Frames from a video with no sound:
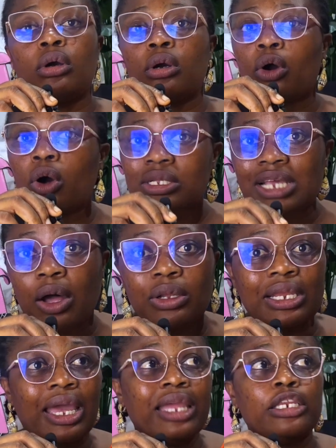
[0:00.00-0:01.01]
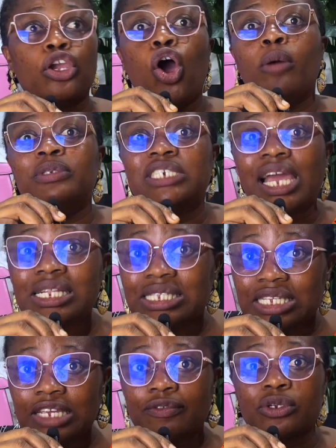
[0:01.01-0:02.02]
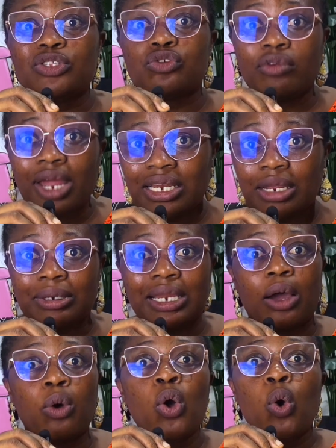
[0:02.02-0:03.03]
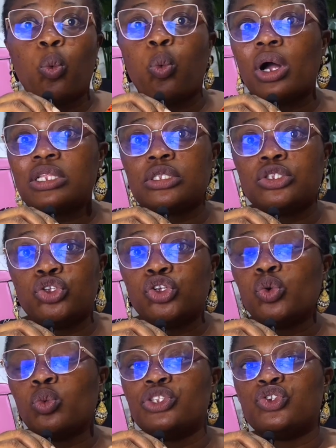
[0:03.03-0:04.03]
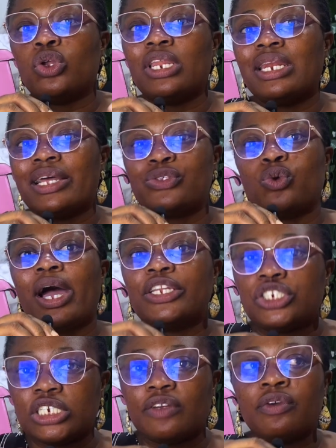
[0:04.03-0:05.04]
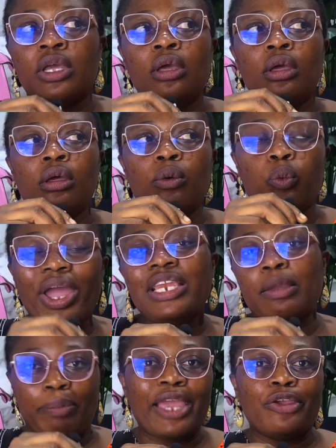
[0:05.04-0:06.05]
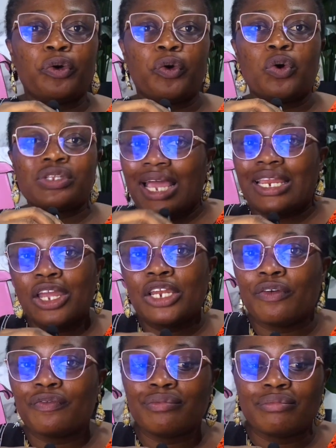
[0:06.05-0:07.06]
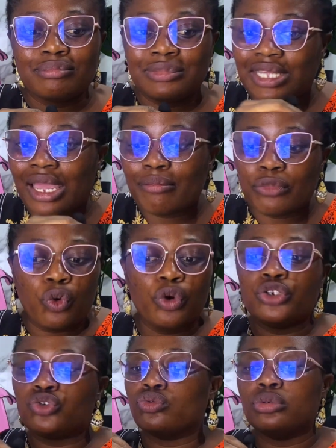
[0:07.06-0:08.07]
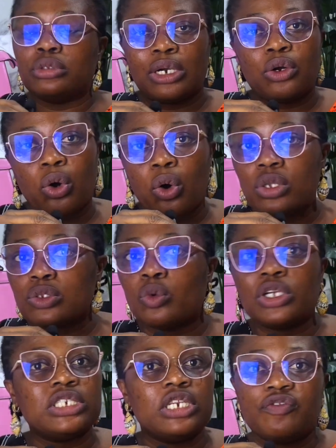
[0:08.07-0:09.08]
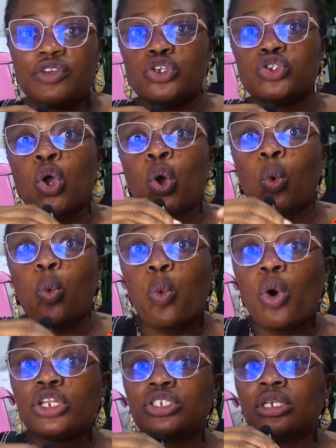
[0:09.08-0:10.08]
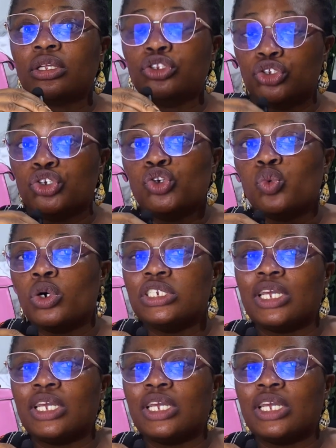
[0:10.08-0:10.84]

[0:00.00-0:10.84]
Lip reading: course outline, the objective. You need to write them down. What do you want your learners to achieve when they buy your course? At the end of them going through the course, watching the videos, what do you want